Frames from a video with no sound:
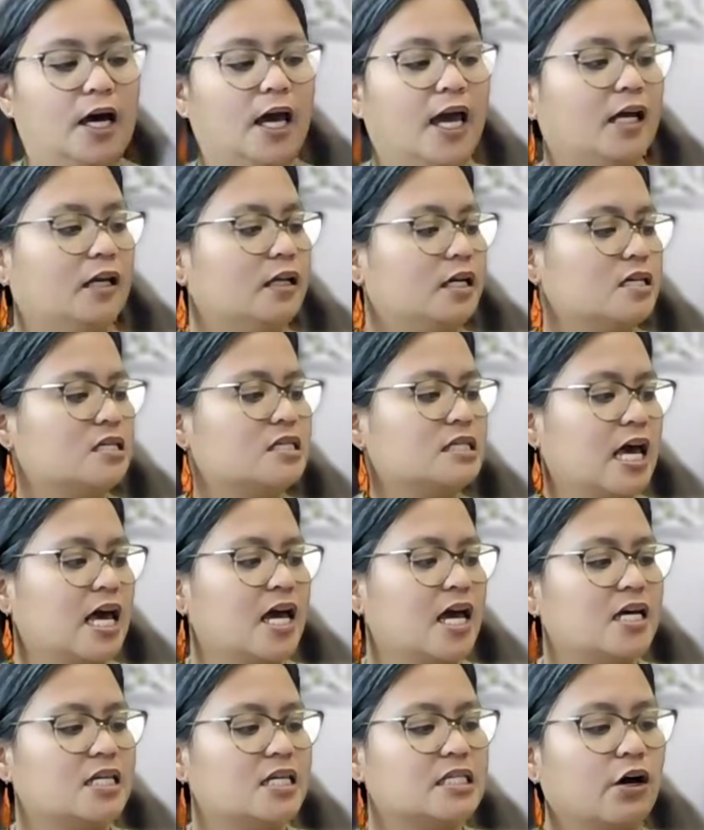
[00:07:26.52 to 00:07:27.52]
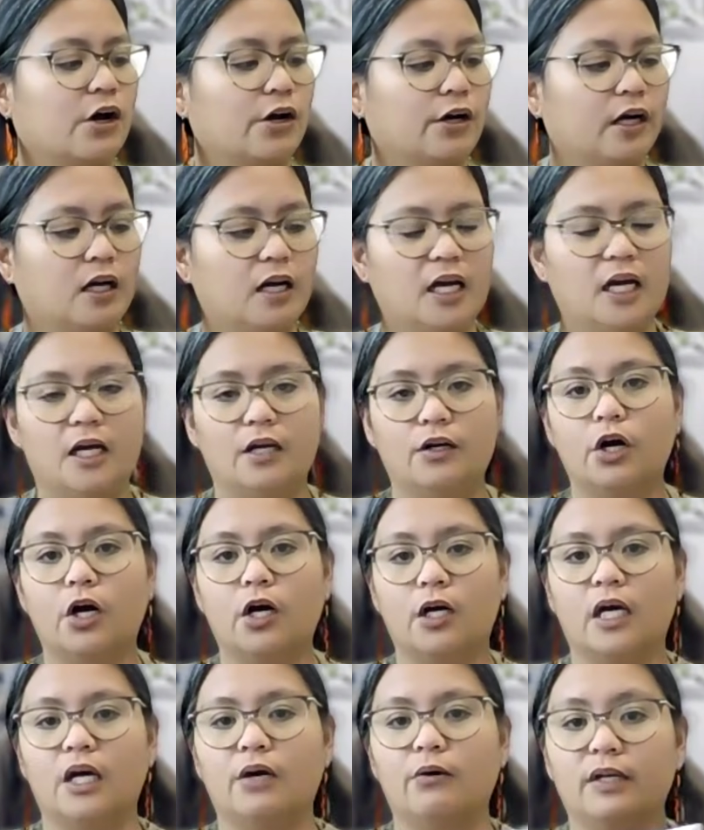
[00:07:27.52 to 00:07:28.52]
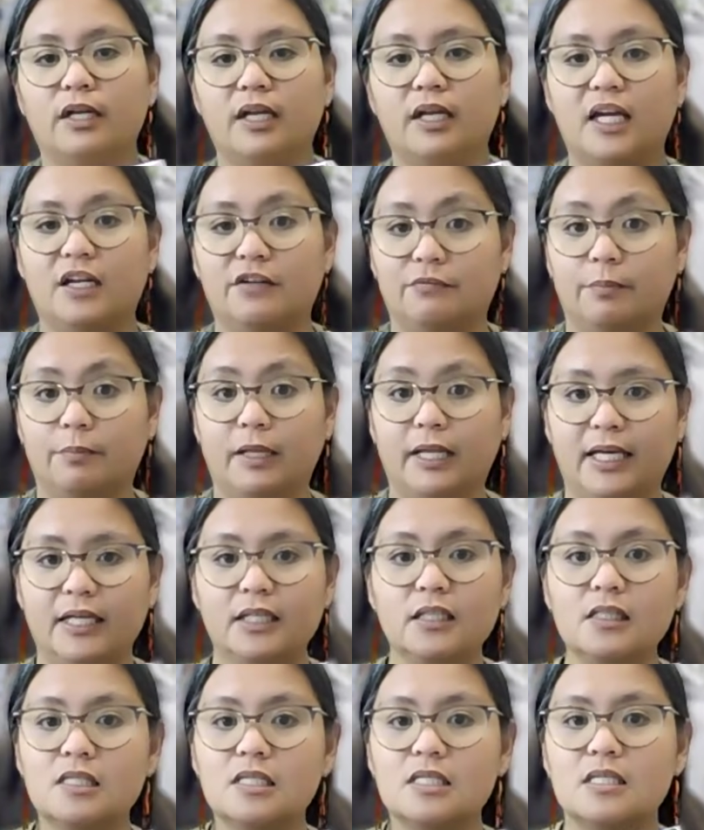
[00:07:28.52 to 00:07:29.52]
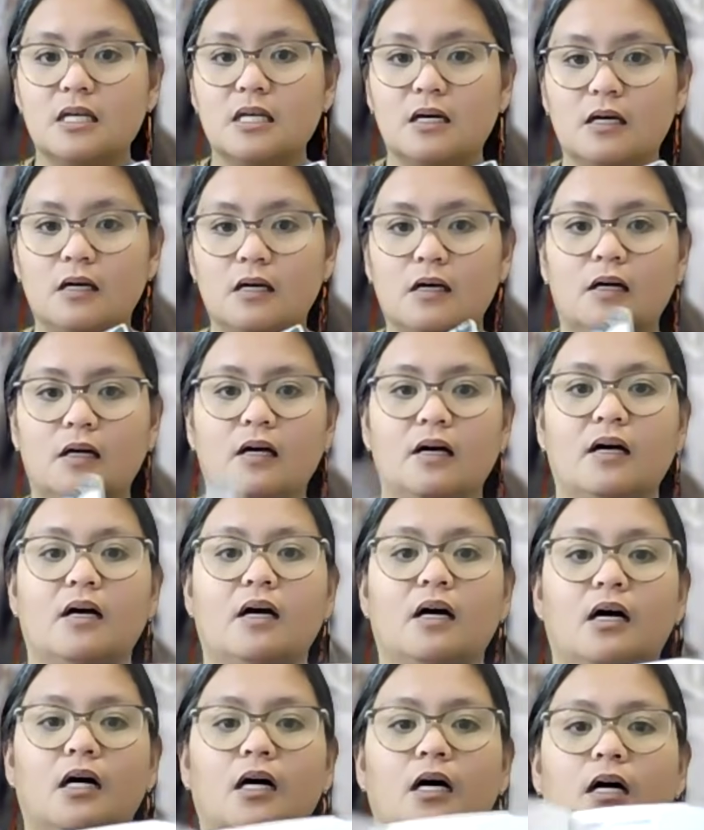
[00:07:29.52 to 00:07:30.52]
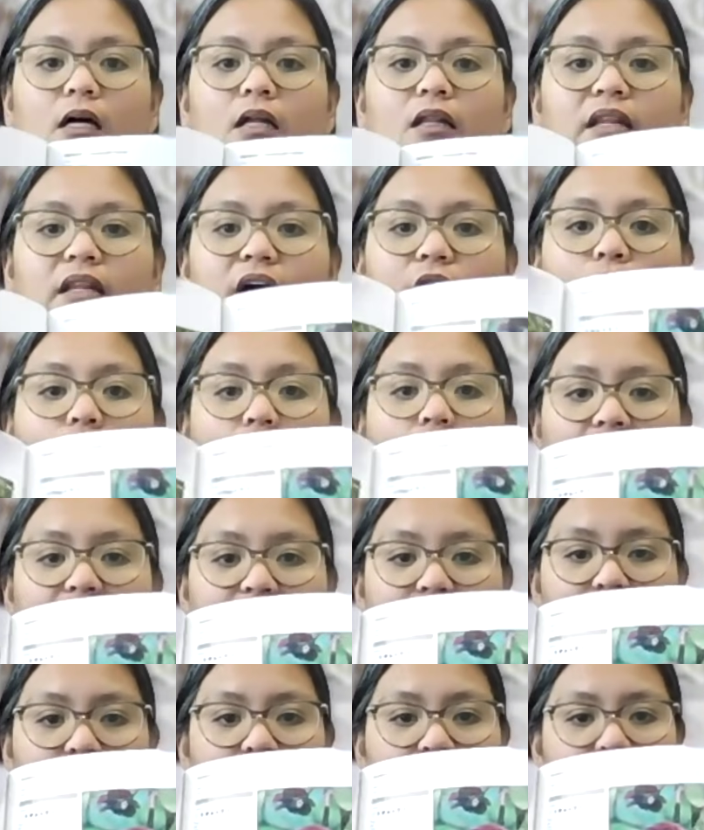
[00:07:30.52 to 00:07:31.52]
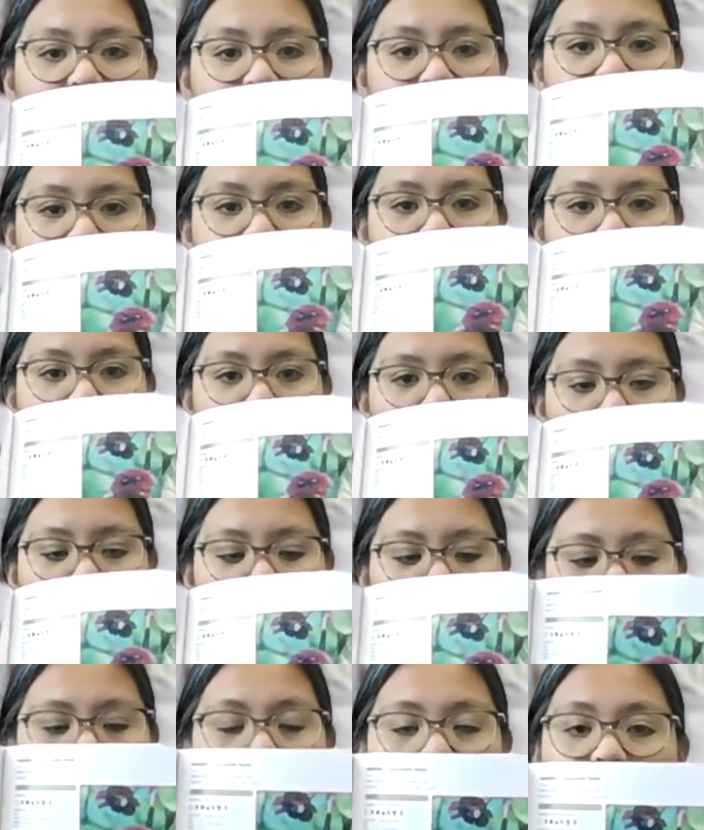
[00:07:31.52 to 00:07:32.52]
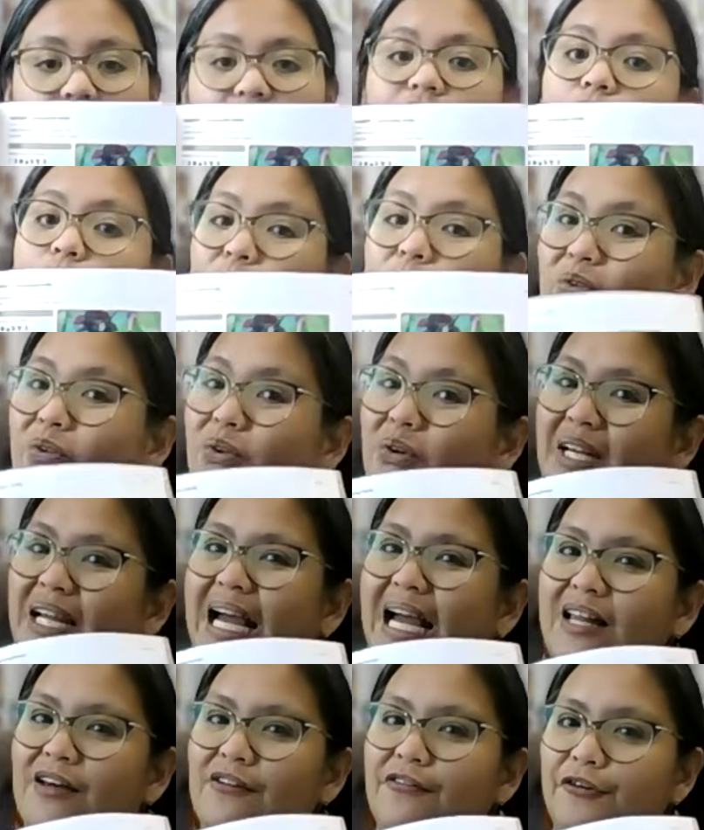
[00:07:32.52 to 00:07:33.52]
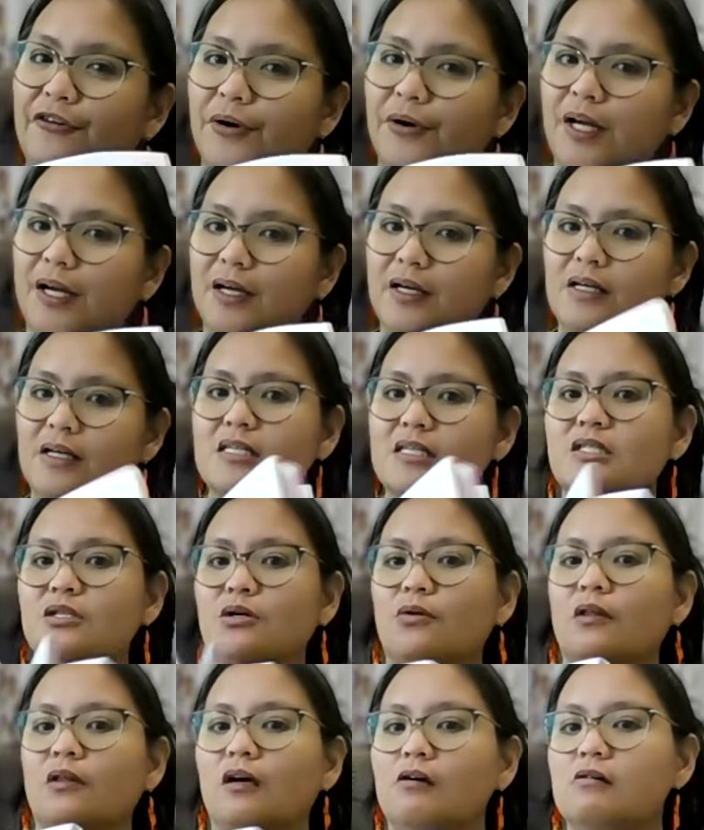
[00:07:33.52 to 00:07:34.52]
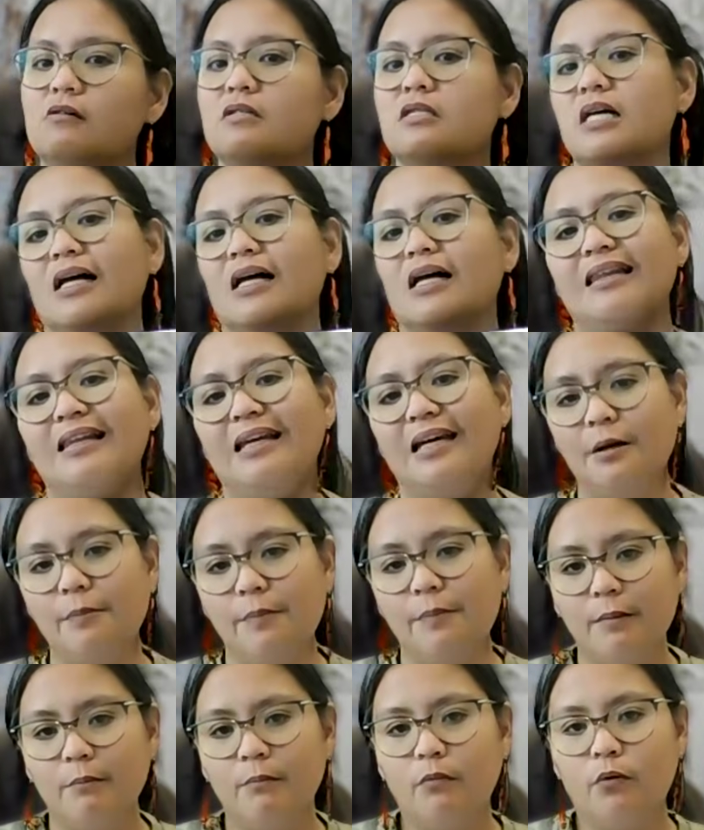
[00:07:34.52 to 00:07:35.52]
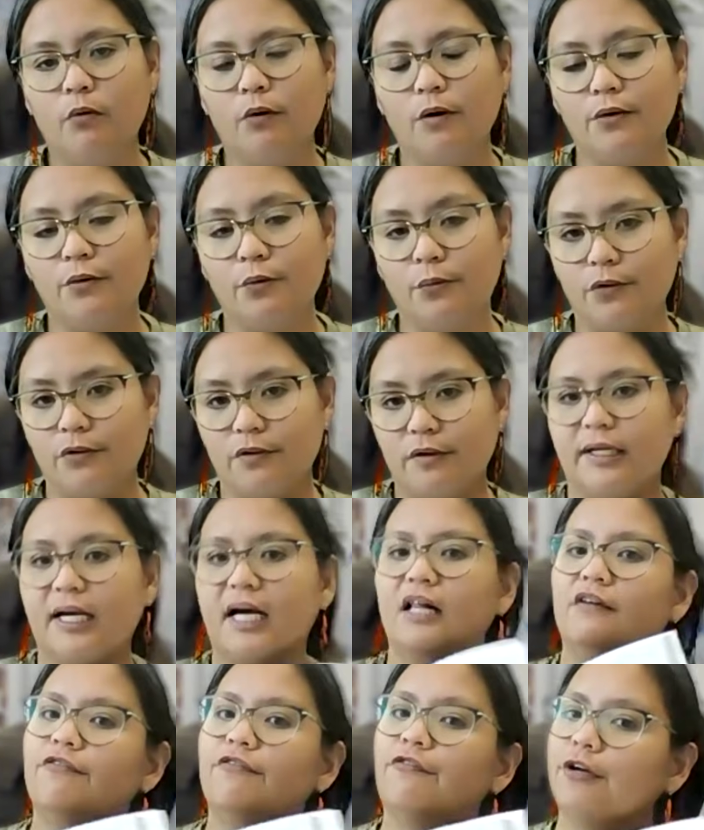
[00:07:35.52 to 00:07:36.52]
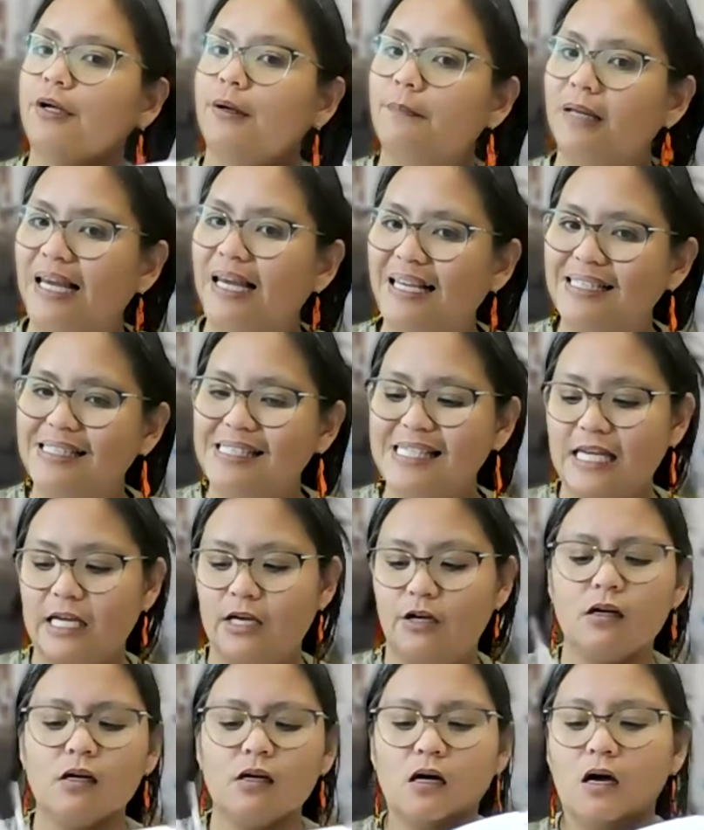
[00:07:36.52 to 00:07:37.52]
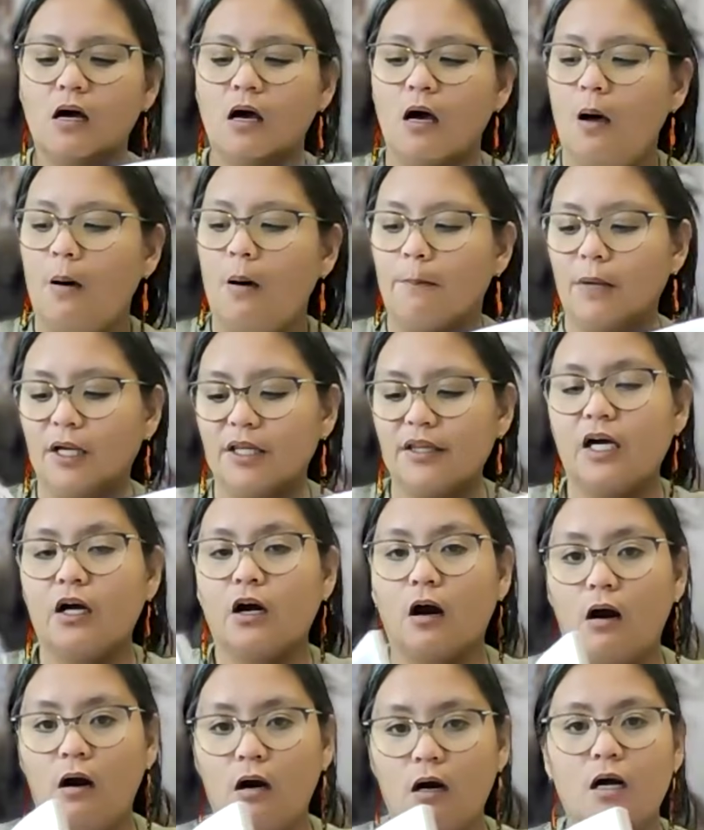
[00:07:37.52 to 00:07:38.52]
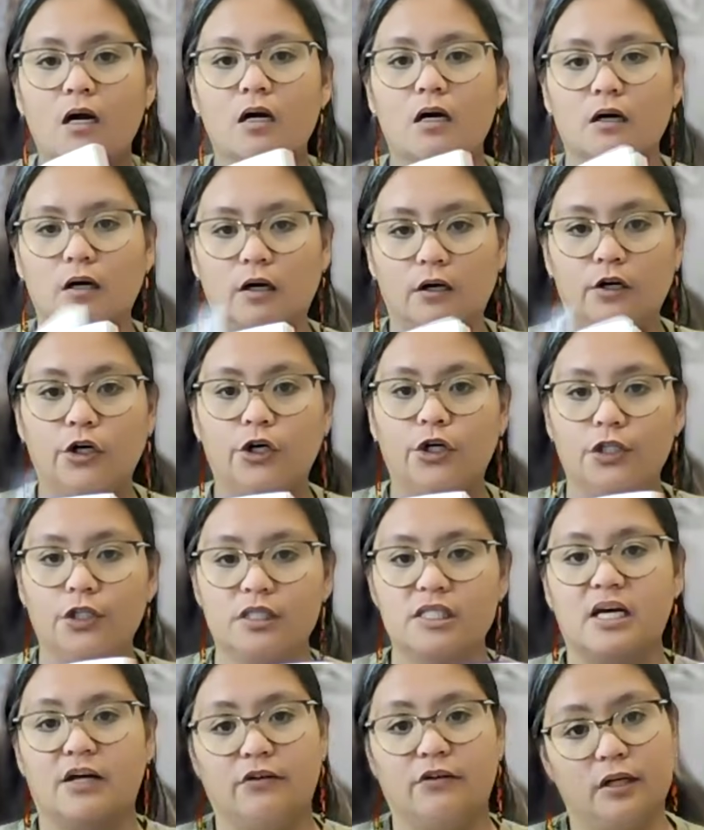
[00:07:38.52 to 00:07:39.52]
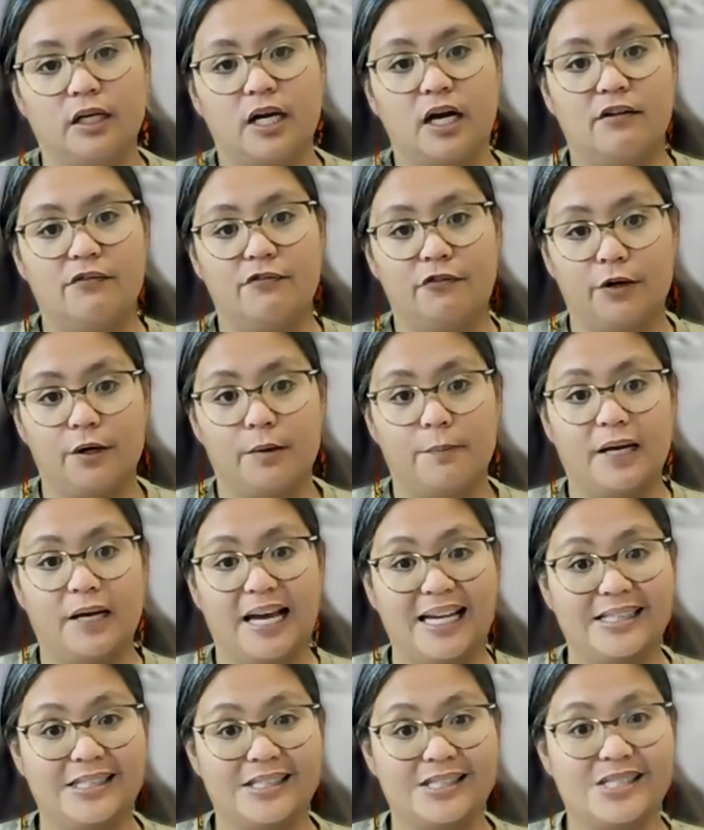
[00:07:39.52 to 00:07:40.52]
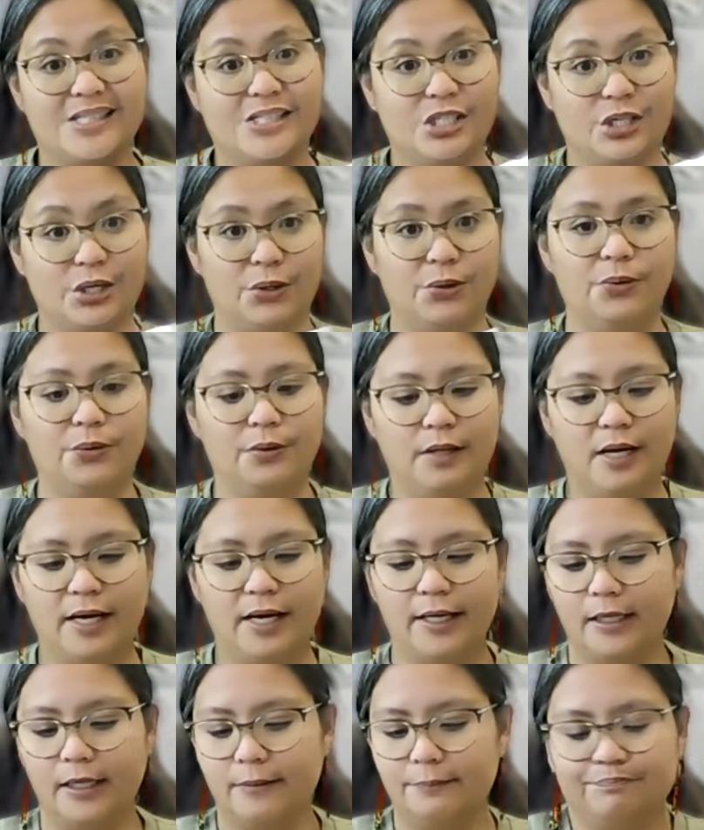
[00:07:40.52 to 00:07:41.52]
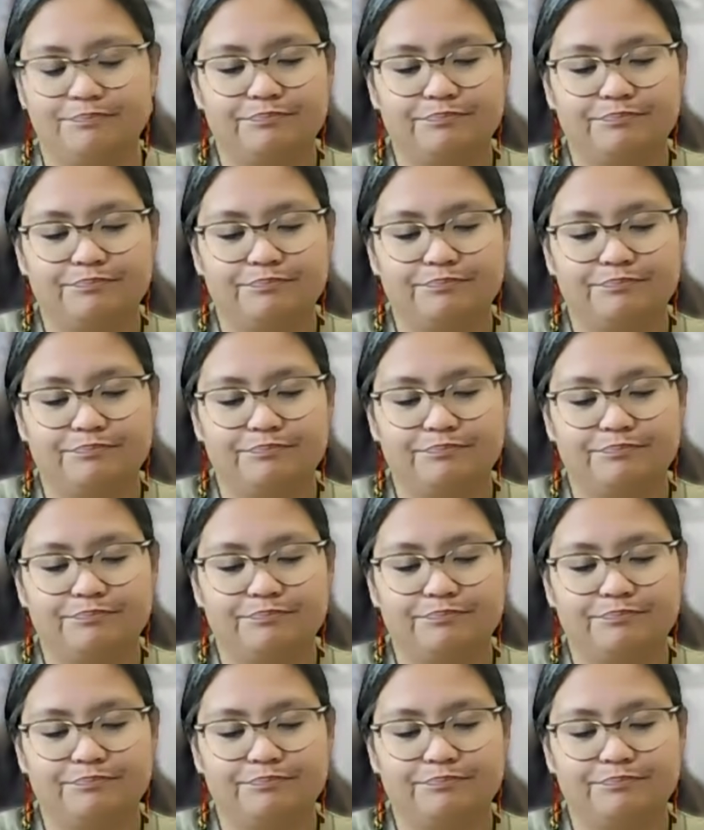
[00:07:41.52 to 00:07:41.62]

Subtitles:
and this is Gardening and Cooking with Native Plants. The author she's more of Northern California, so there's a little bit more Northern California plants here, but there are good Southern California plants too, like